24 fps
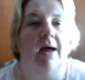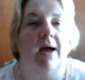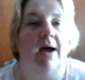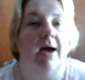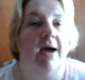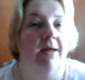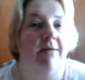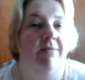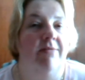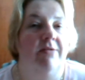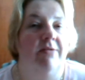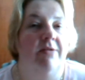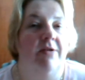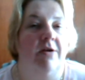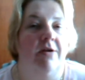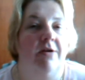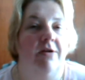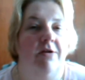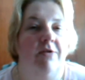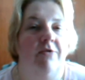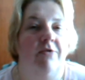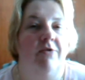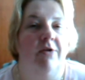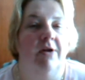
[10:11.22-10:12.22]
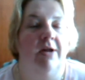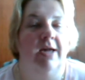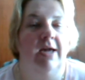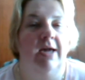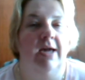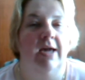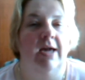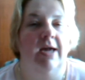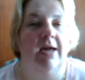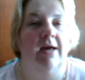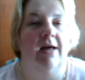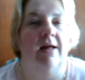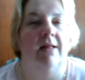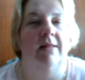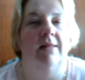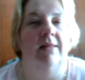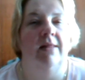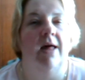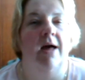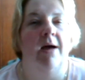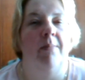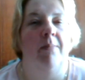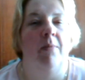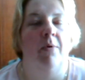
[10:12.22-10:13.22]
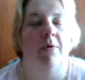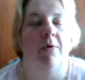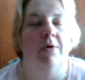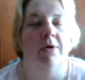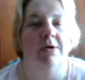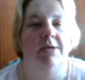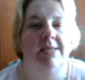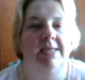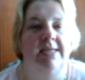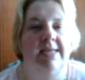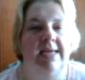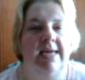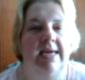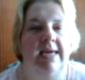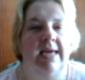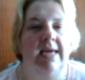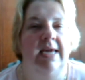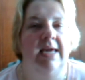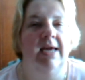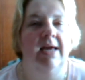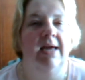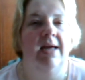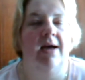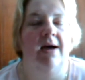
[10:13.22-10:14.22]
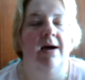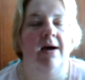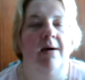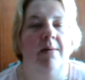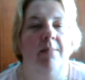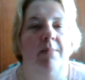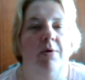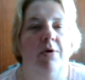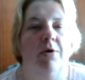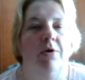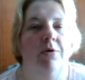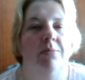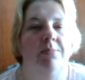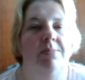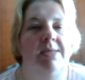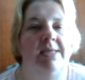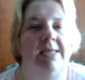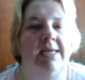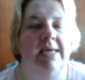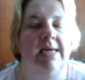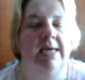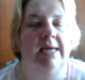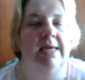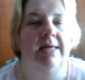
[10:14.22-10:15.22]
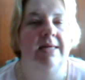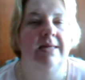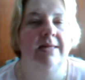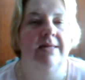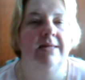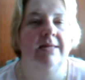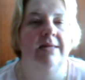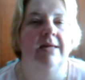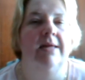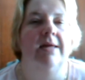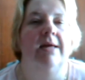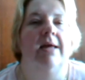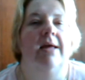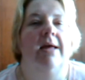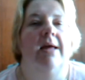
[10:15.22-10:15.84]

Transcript: I've started drinking a lot more tea, herb teas.